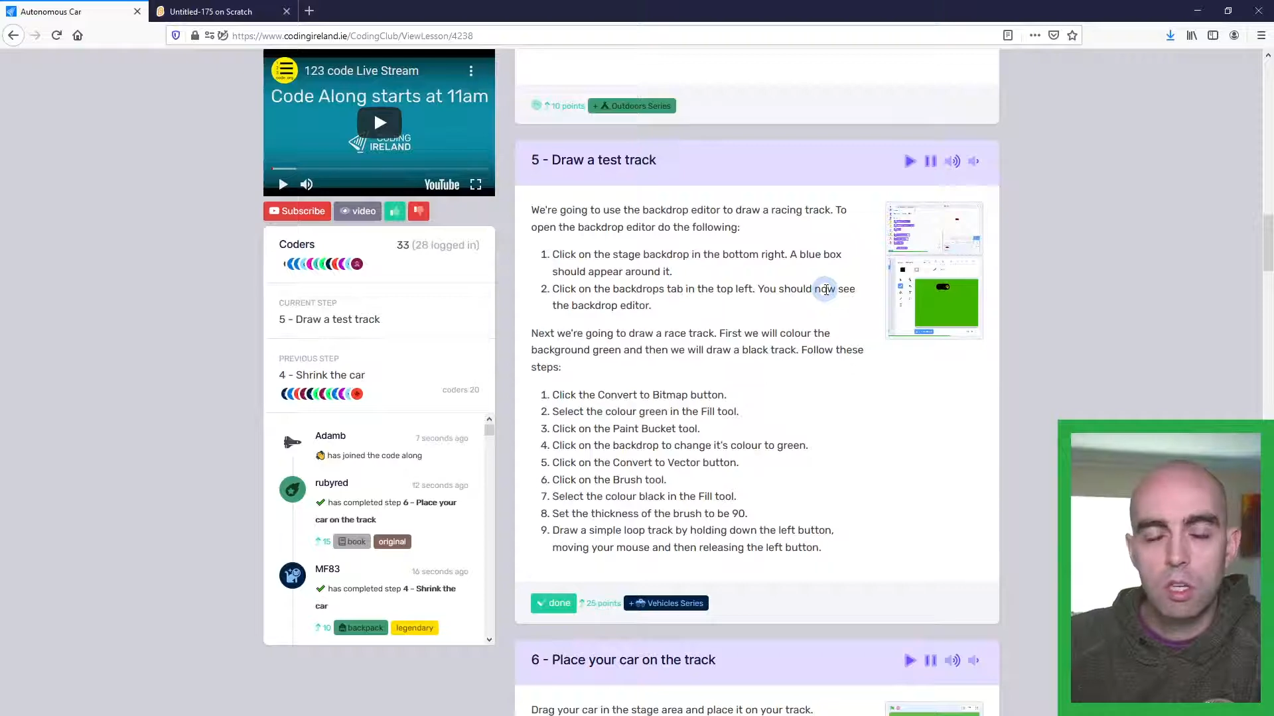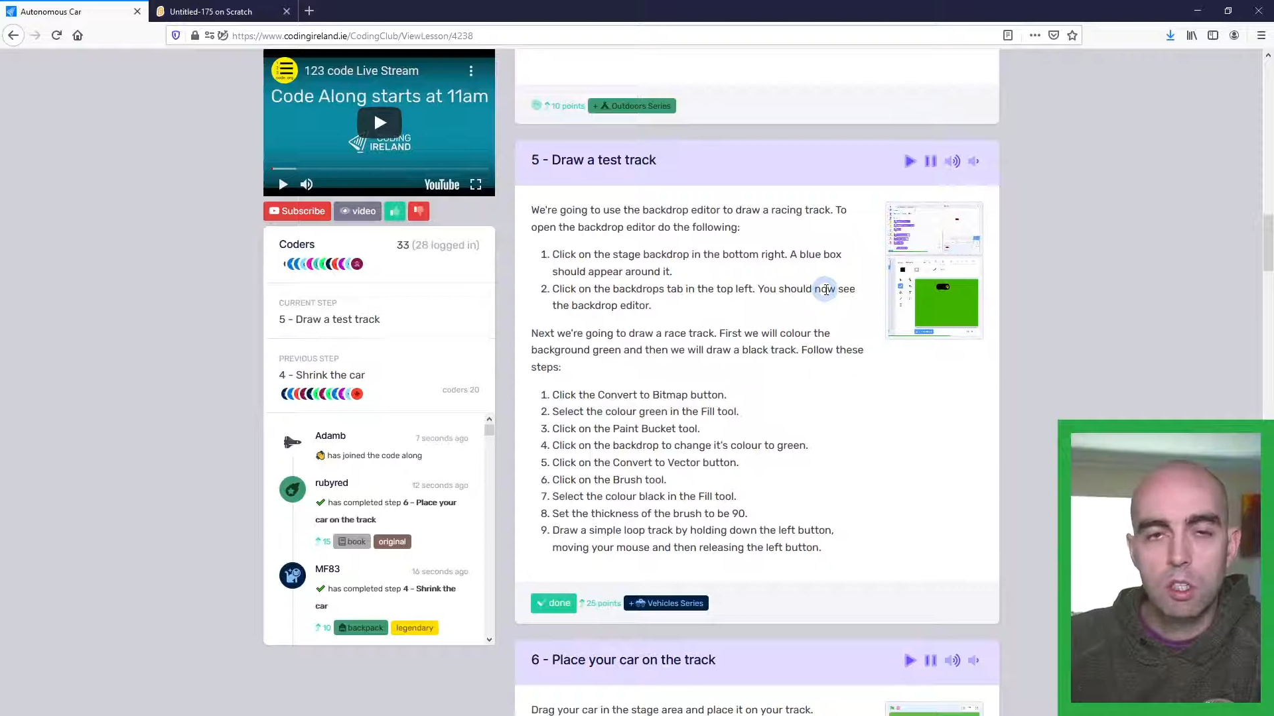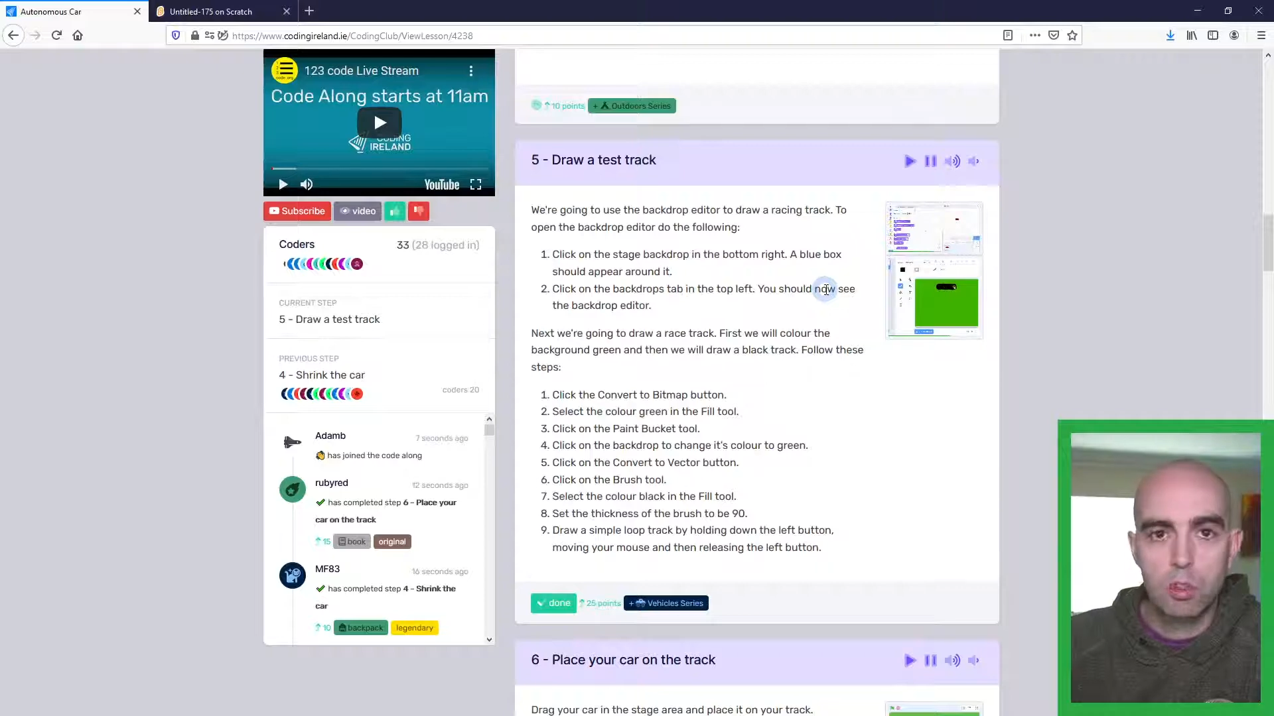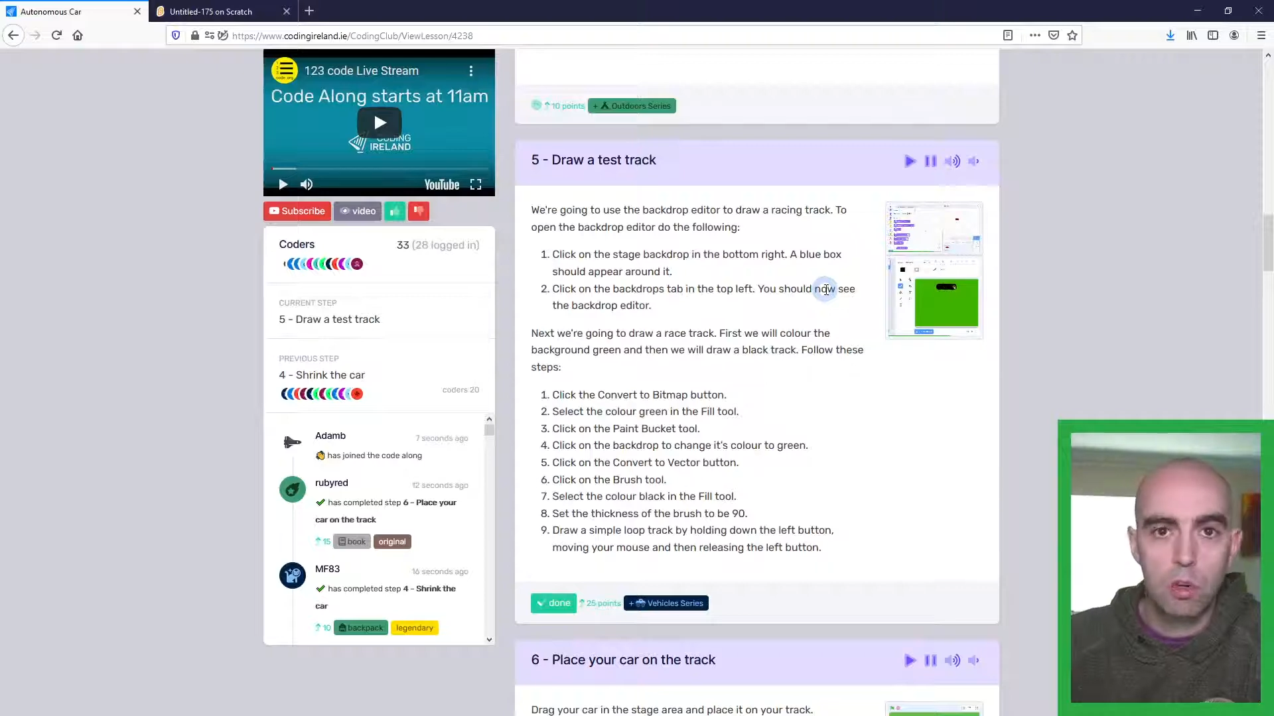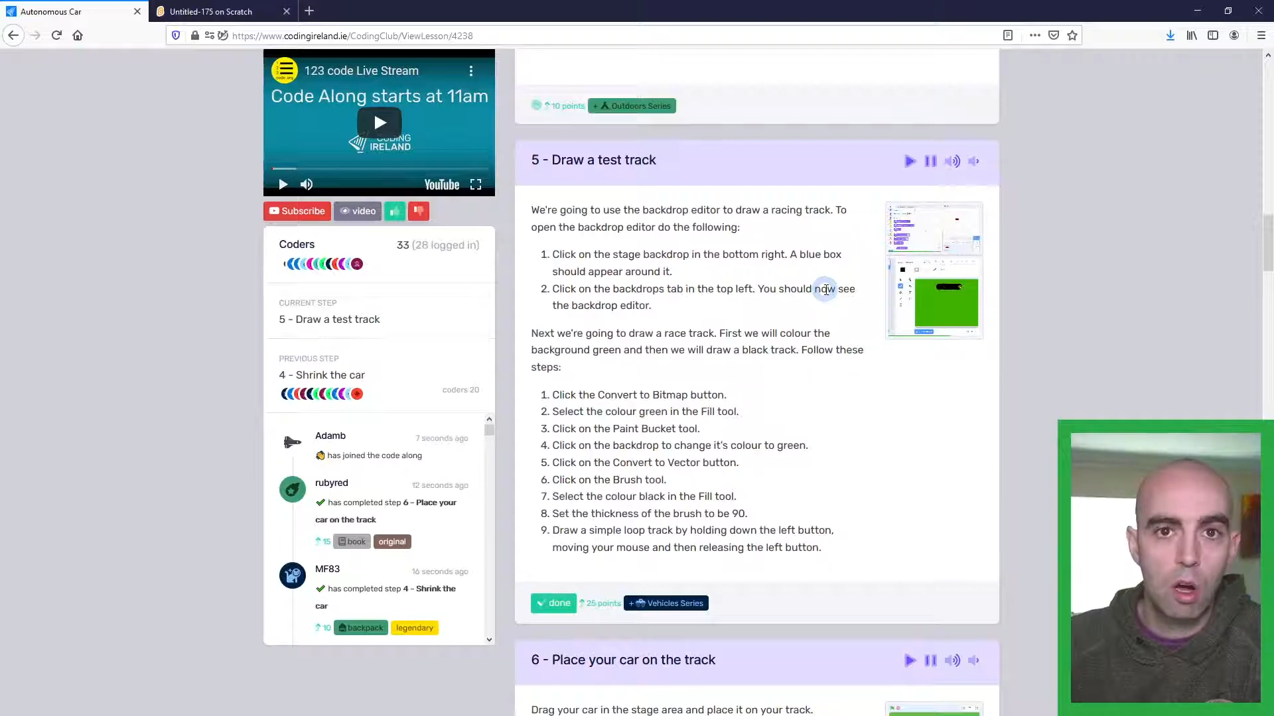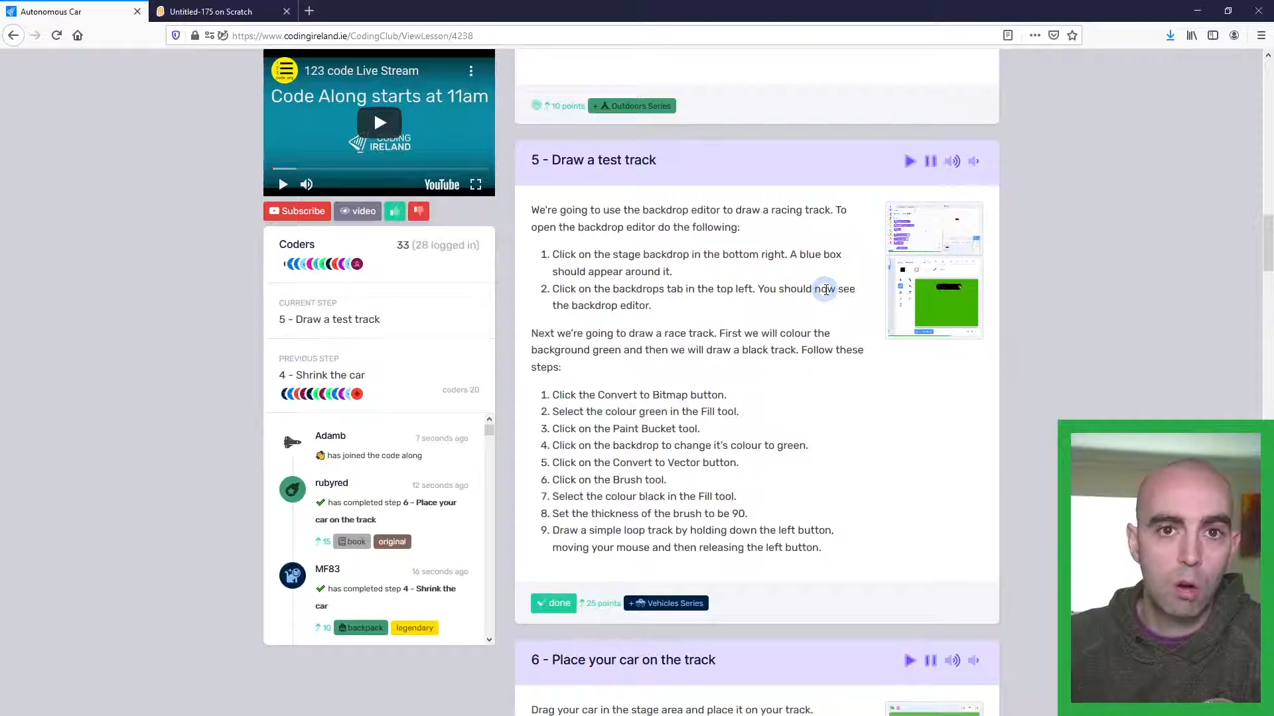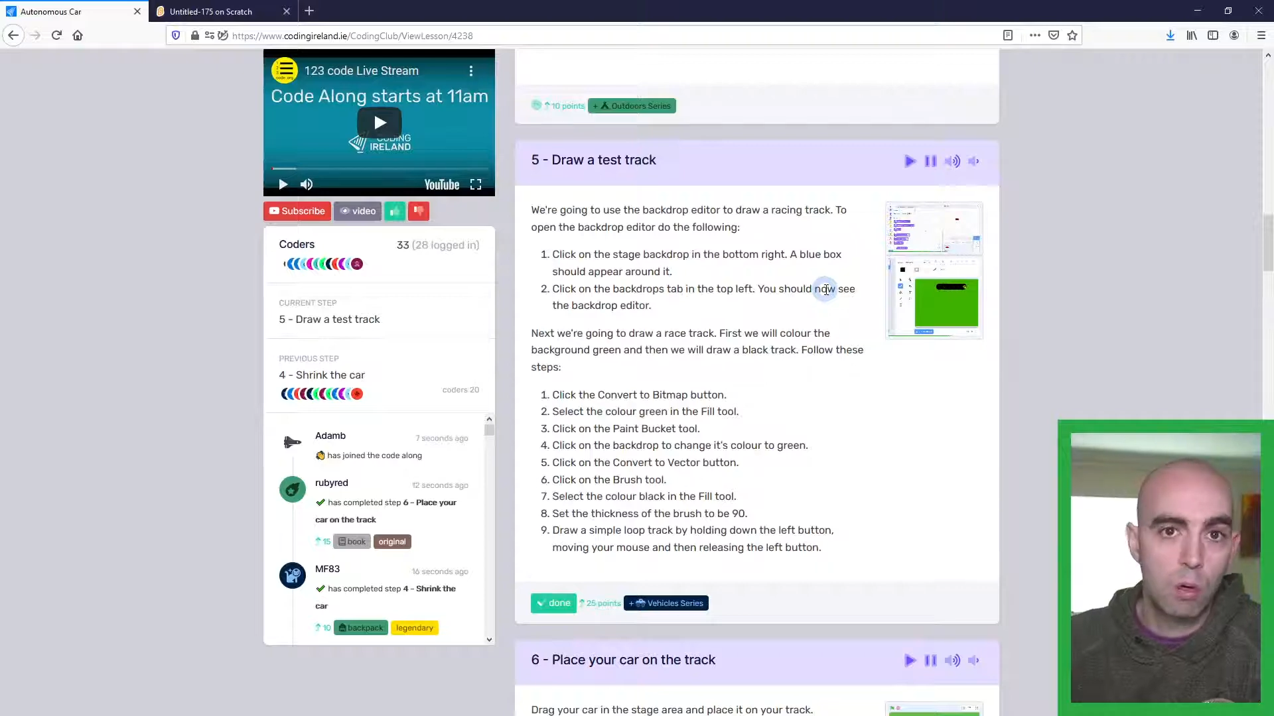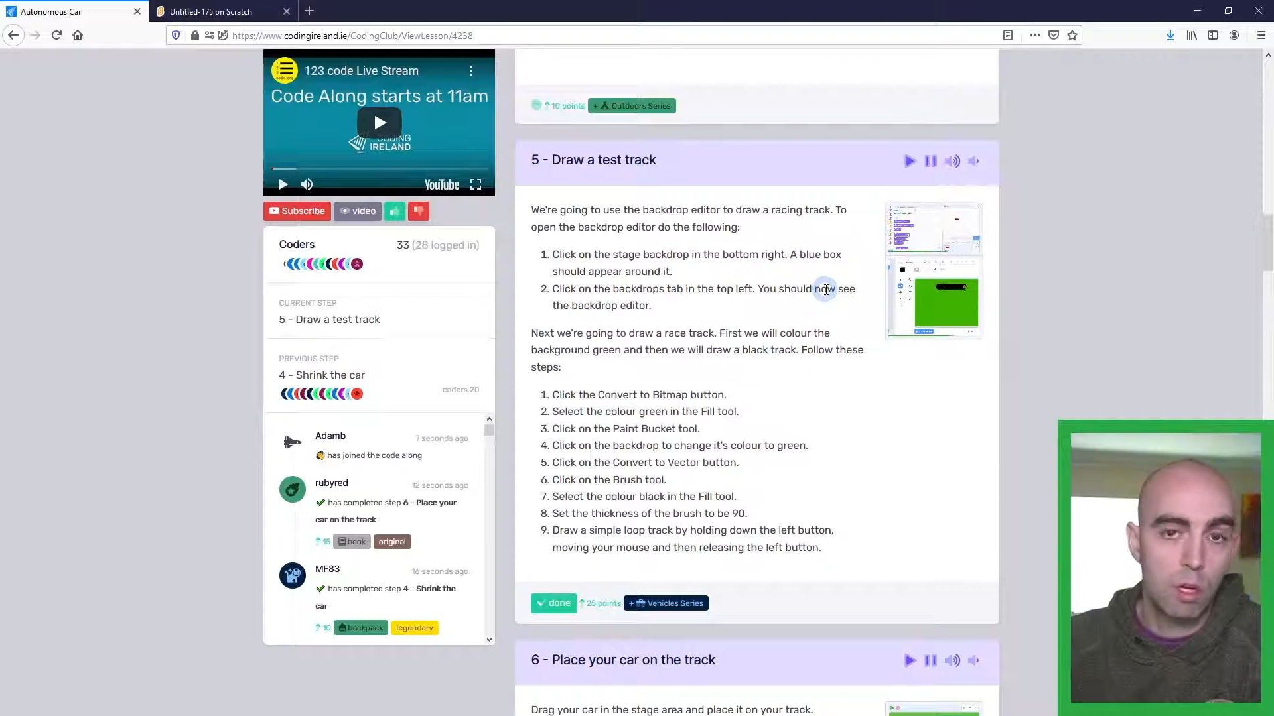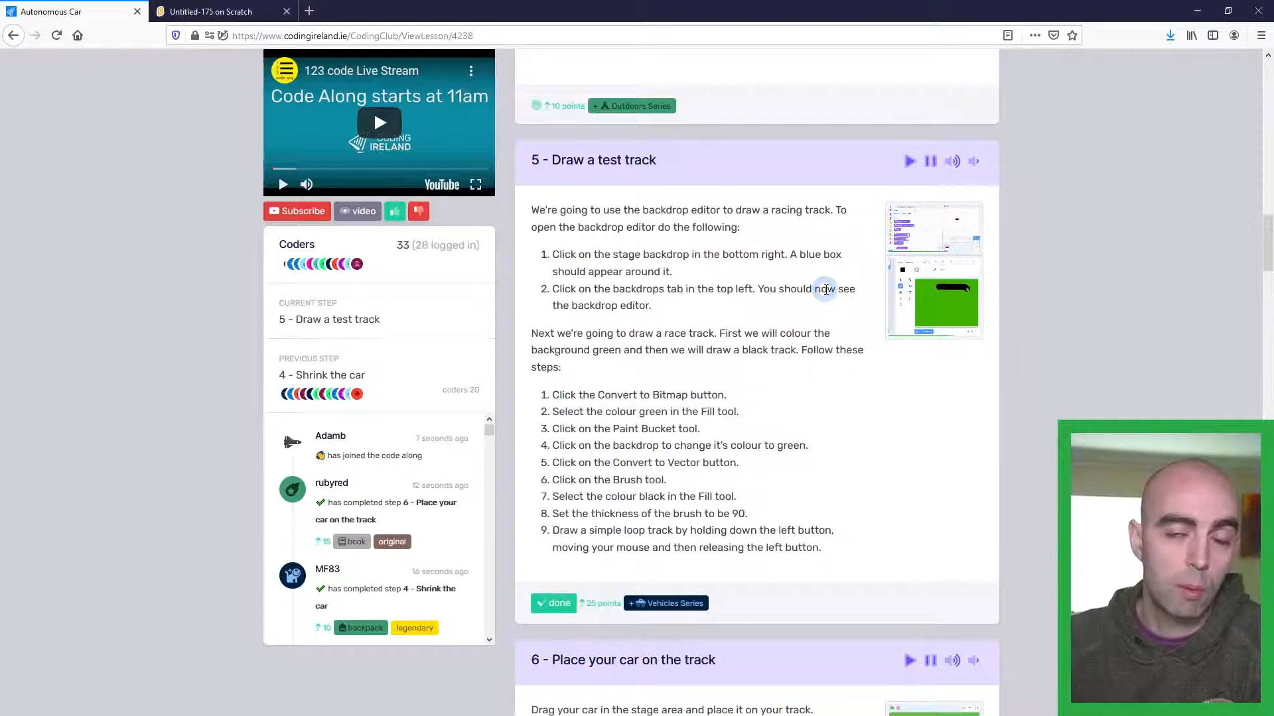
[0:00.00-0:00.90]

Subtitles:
to